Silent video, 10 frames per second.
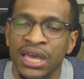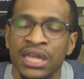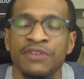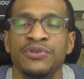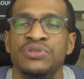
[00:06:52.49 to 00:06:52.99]

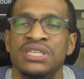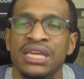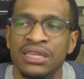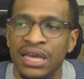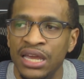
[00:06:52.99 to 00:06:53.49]
And if you've
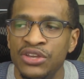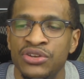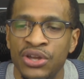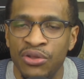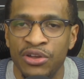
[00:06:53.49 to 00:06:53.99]
seen that and you
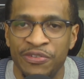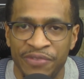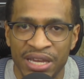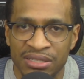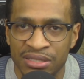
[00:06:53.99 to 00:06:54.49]
know their
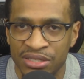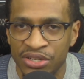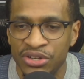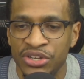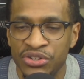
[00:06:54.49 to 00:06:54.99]
faces
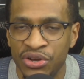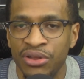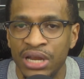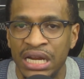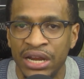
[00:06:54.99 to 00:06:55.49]
and you, you know
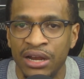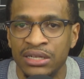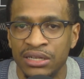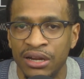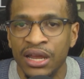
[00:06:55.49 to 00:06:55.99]
their
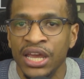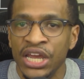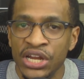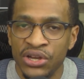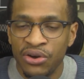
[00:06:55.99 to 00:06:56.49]
character,
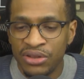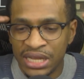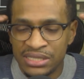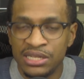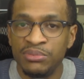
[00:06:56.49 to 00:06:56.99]
you know,
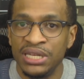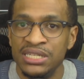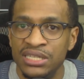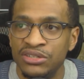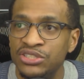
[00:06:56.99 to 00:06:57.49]
that's something
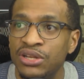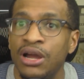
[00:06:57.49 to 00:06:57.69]
that's signature.